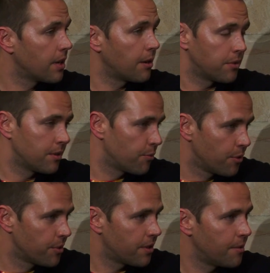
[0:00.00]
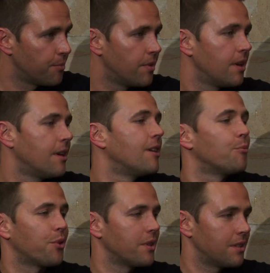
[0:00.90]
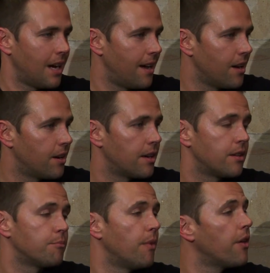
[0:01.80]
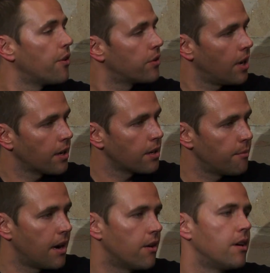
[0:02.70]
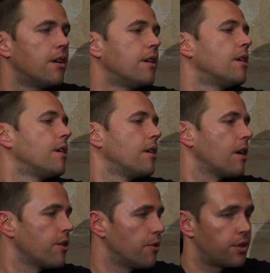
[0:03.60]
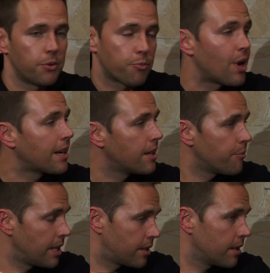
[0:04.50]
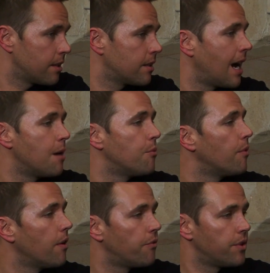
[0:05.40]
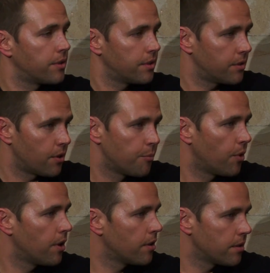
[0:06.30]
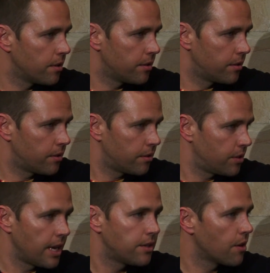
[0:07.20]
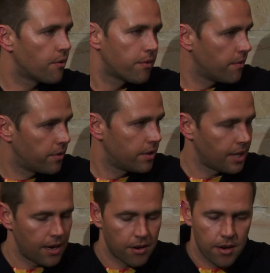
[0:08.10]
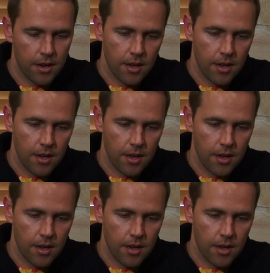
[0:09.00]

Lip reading: and I was in the room with him putting the tie on, and his mother talking about, you know, she was pregnant basically in the time of this turmoil and the changing over of the entire